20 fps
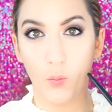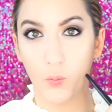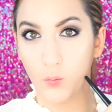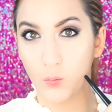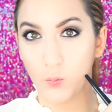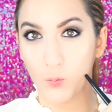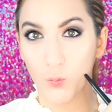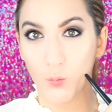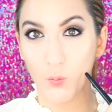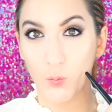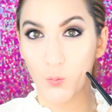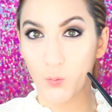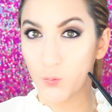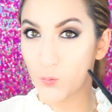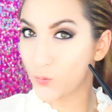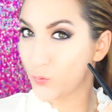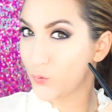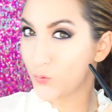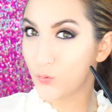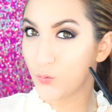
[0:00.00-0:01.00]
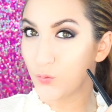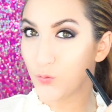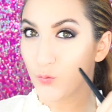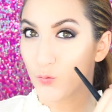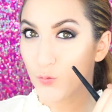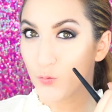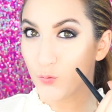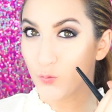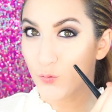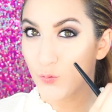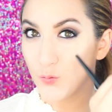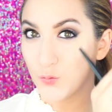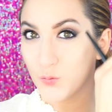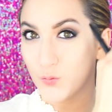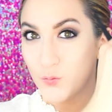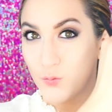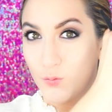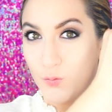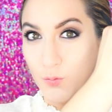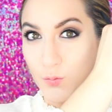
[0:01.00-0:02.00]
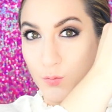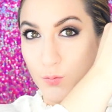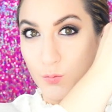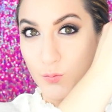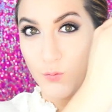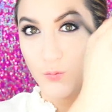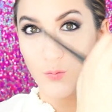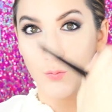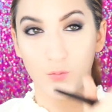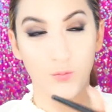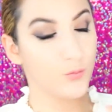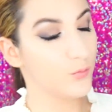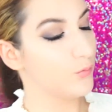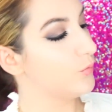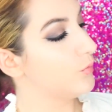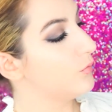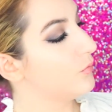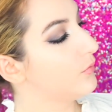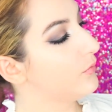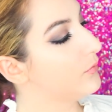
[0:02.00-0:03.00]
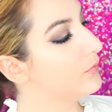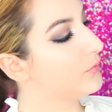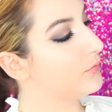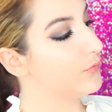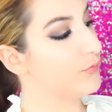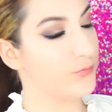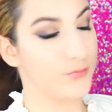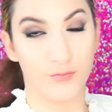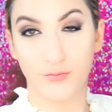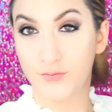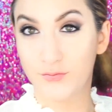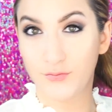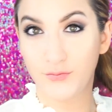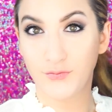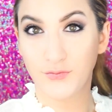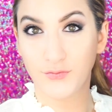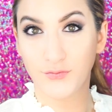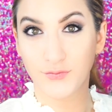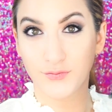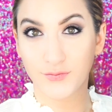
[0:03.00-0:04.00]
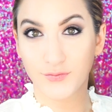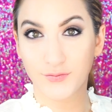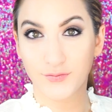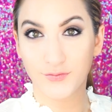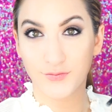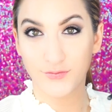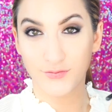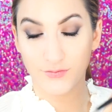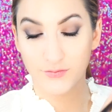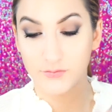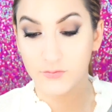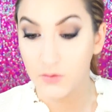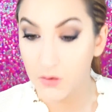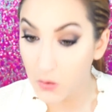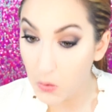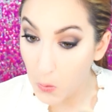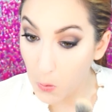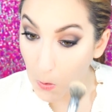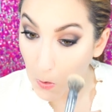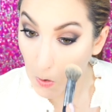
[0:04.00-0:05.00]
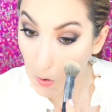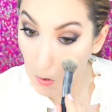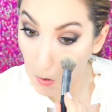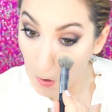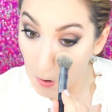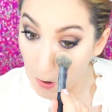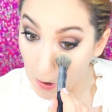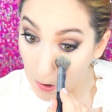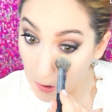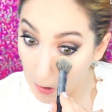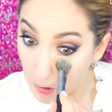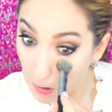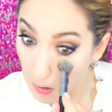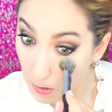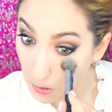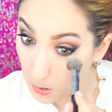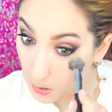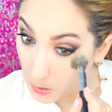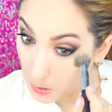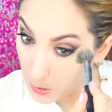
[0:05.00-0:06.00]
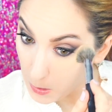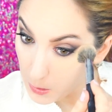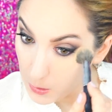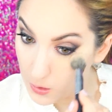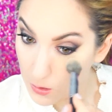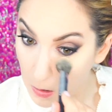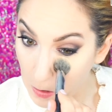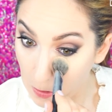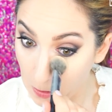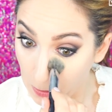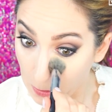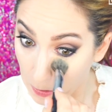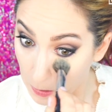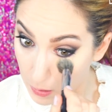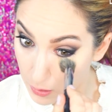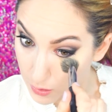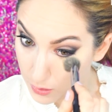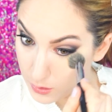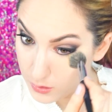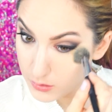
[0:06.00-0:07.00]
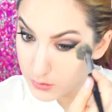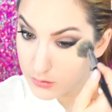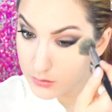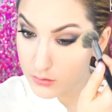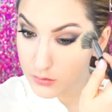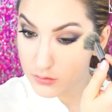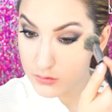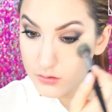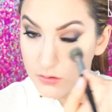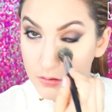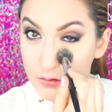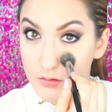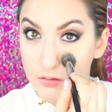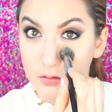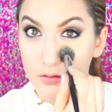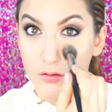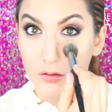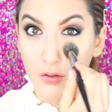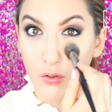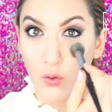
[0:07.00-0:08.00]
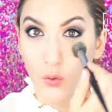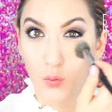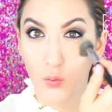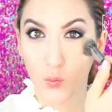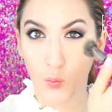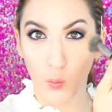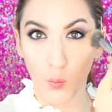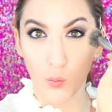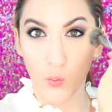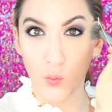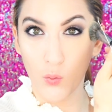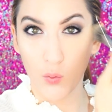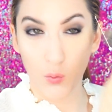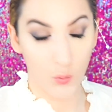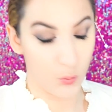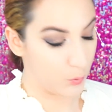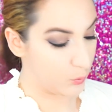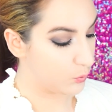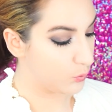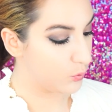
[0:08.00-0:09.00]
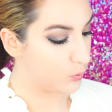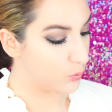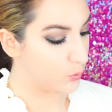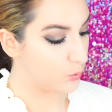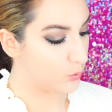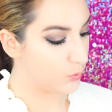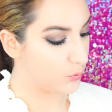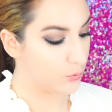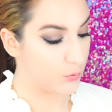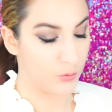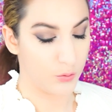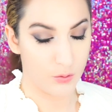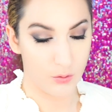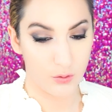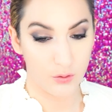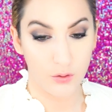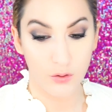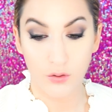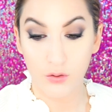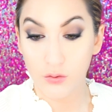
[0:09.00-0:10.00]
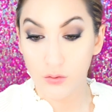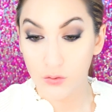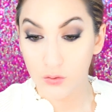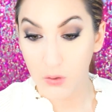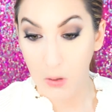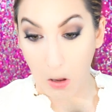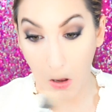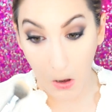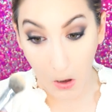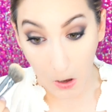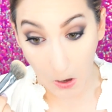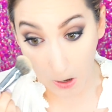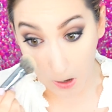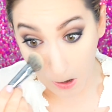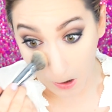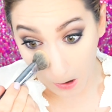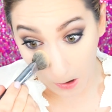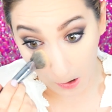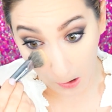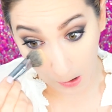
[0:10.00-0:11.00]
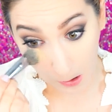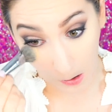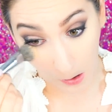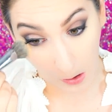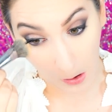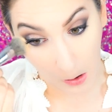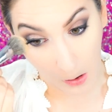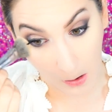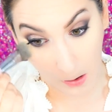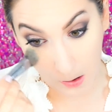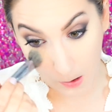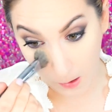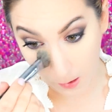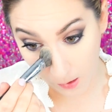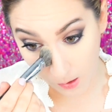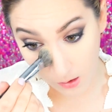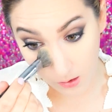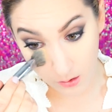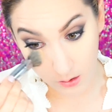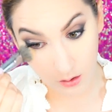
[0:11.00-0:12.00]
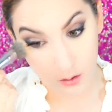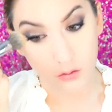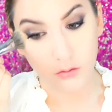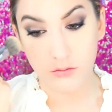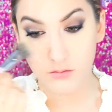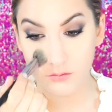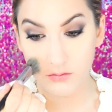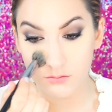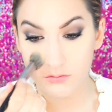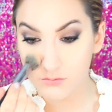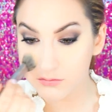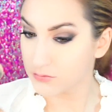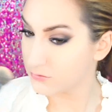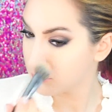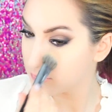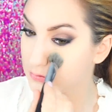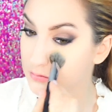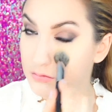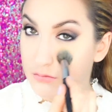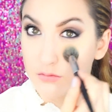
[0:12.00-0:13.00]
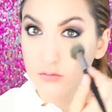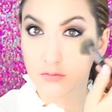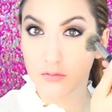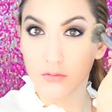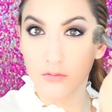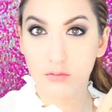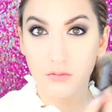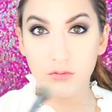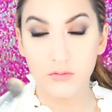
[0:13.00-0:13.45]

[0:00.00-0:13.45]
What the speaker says: To set my concealer and bronze up my face, we're going to go in with the Wet n Wild Contour Palette. This is awesome, it's highly pigmented, and it's affordable.